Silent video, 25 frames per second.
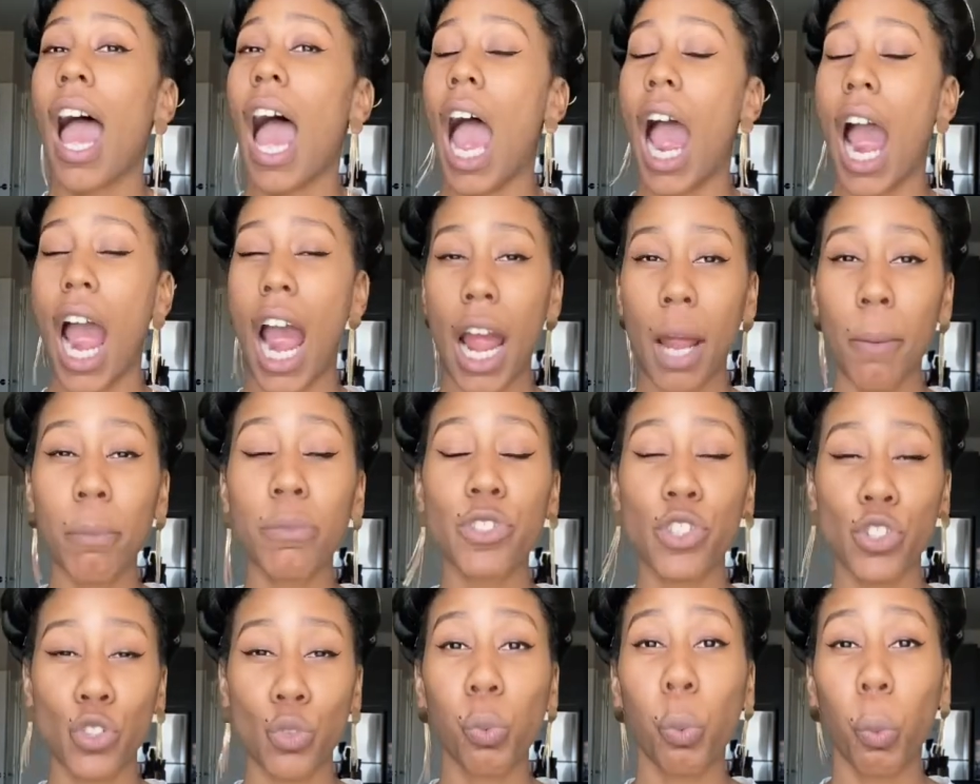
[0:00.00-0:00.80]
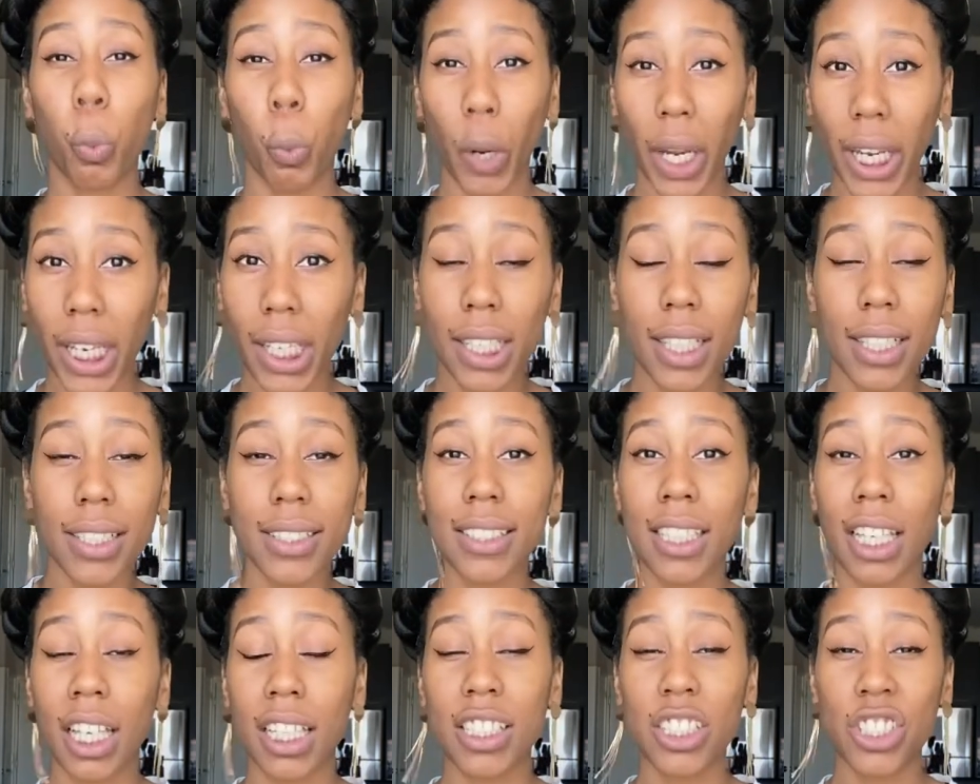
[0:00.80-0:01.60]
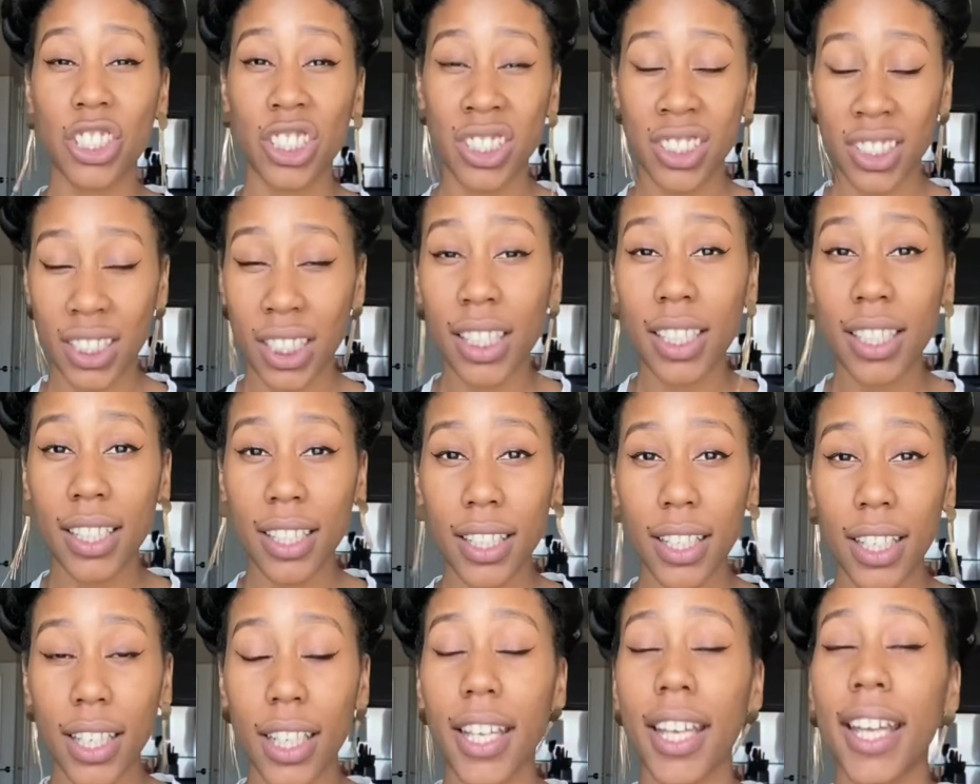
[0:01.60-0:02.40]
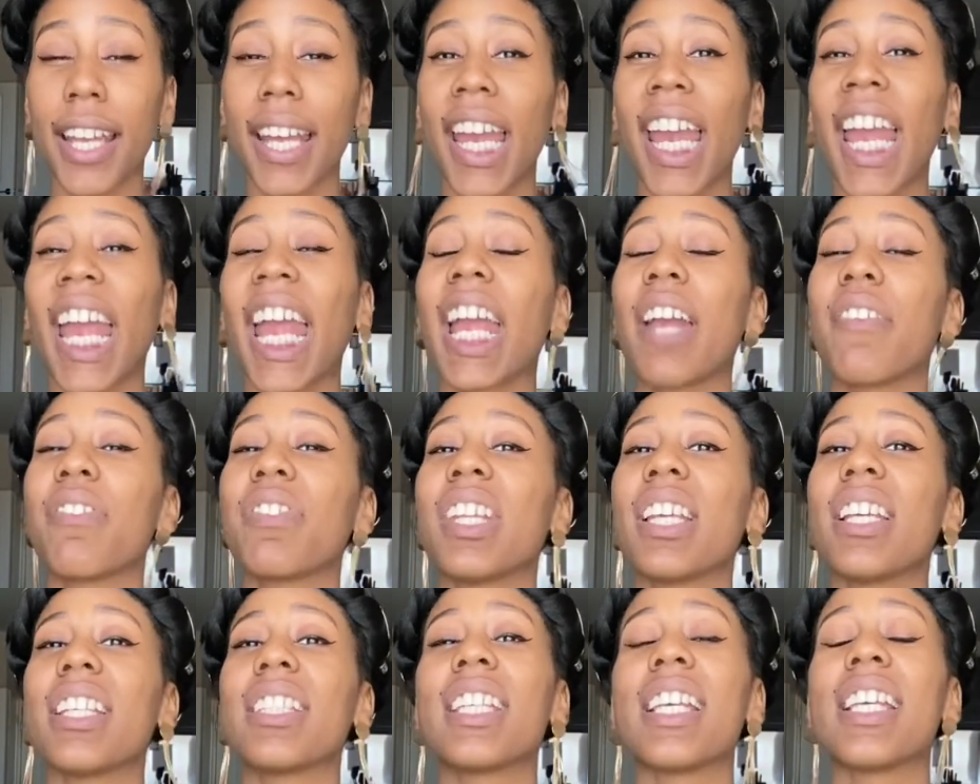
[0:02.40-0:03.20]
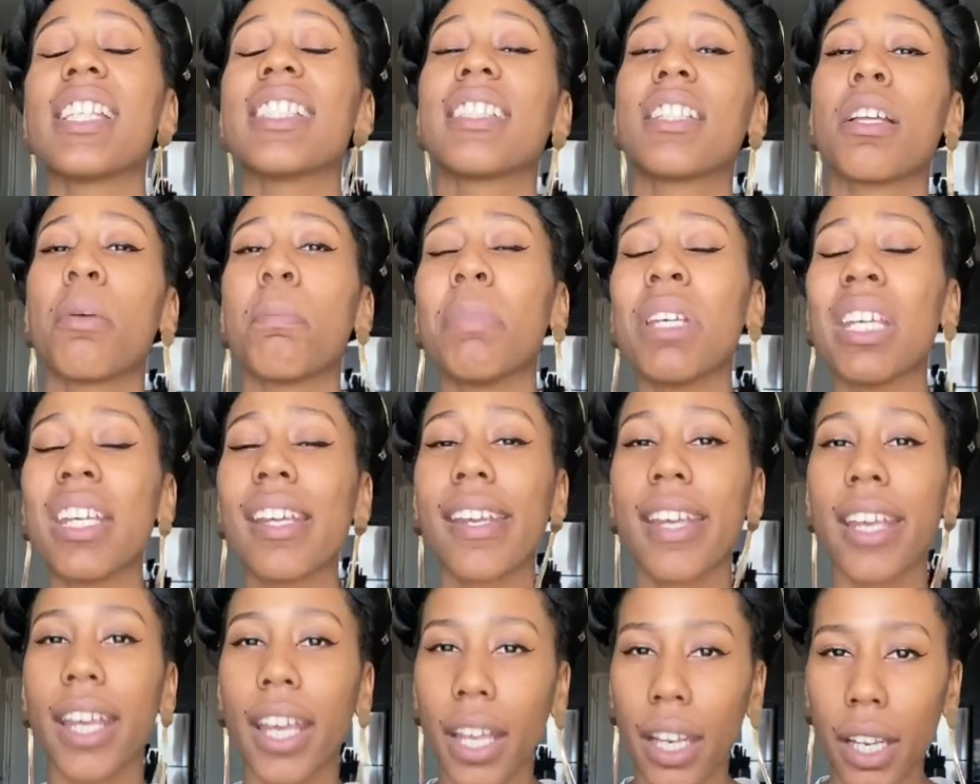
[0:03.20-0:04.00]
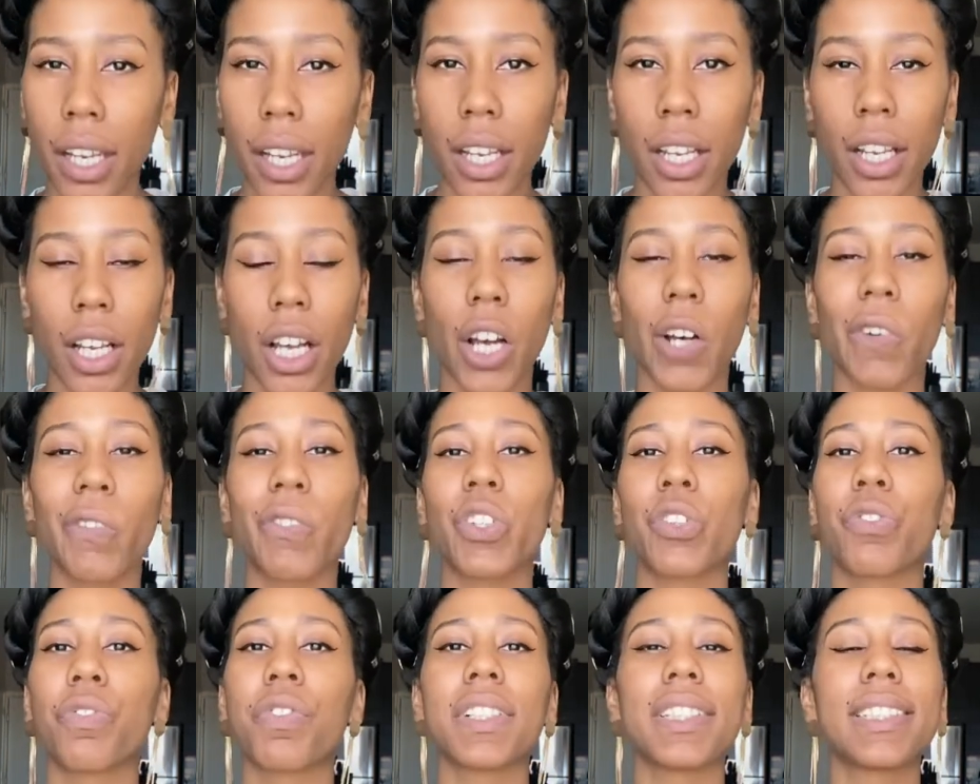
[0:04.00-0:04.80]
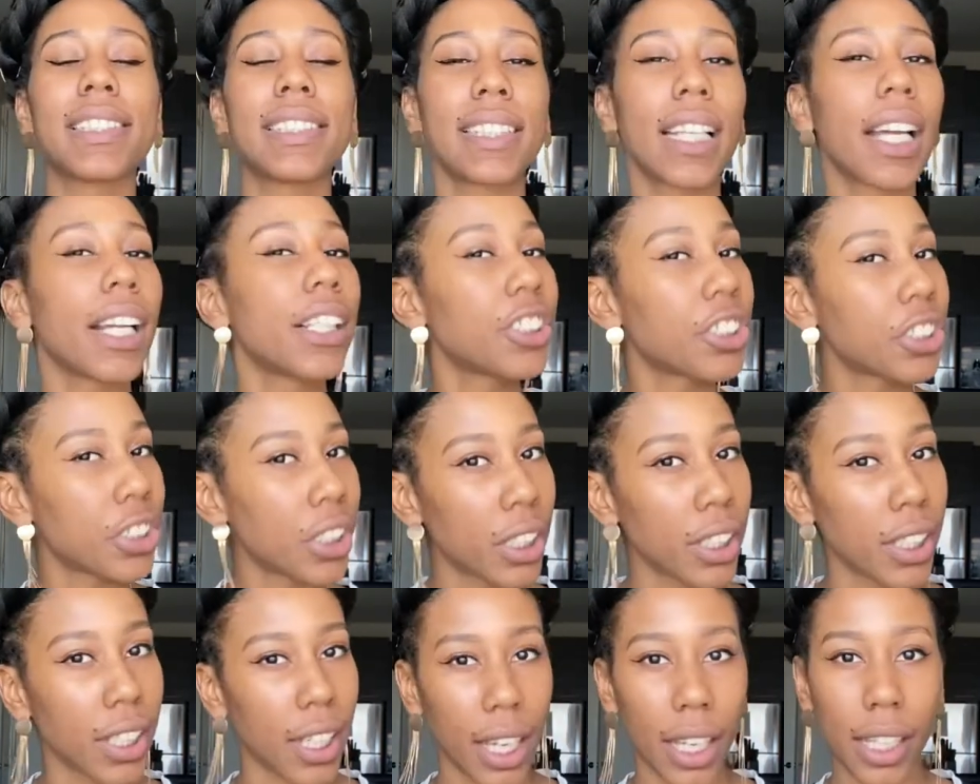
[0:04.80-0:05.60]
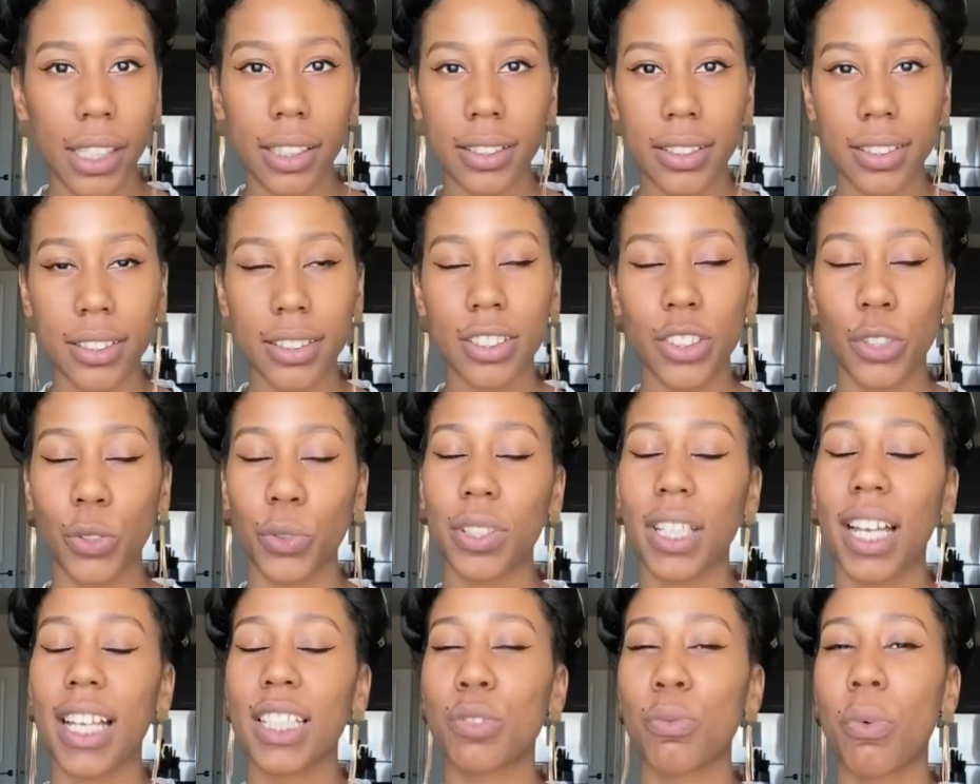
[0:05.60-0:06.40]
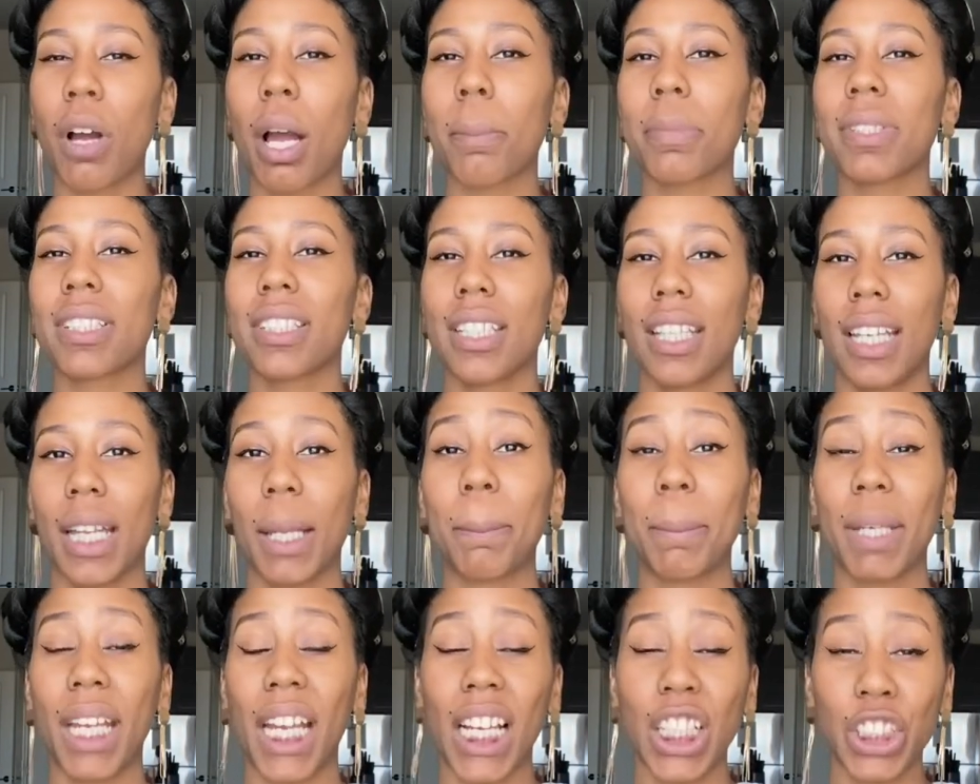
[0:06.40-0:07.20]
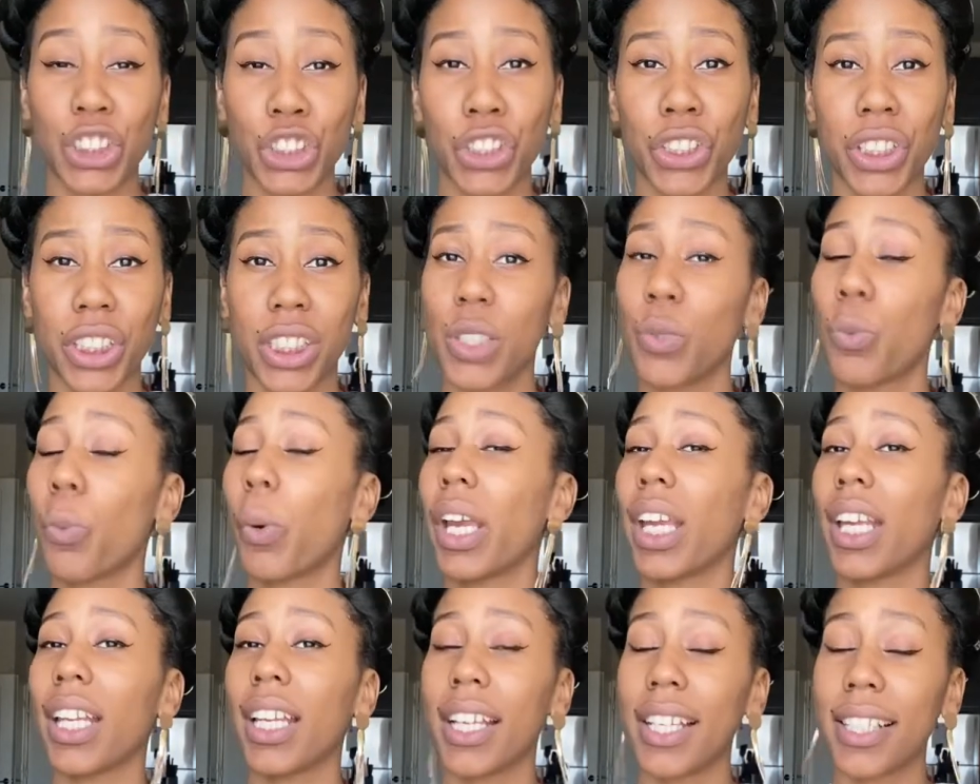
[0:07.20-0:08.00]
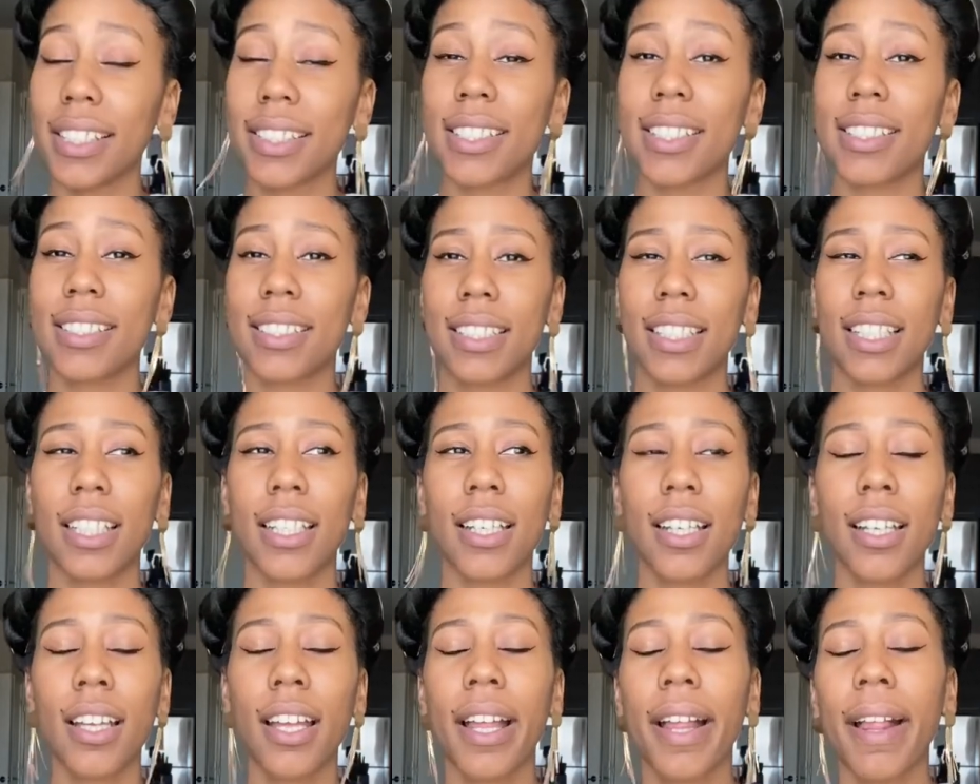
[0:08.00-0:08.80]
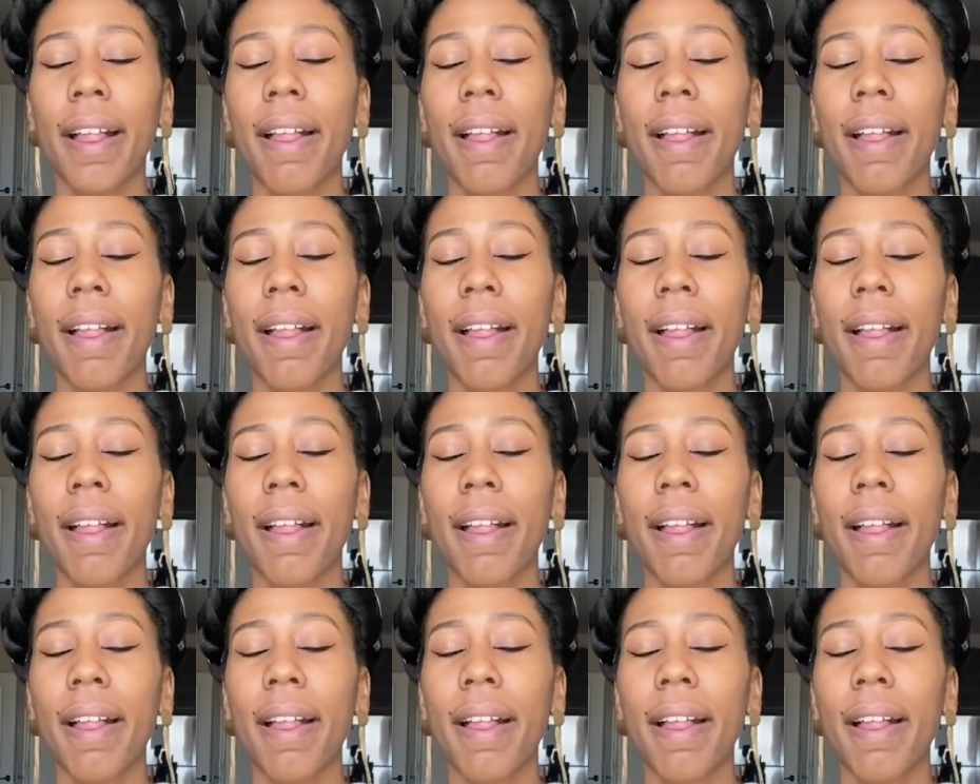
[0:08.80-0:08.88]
I'm just waiting to see if this is the beginning of the recession yet. So that's why I'm sitting patiently waiting to see.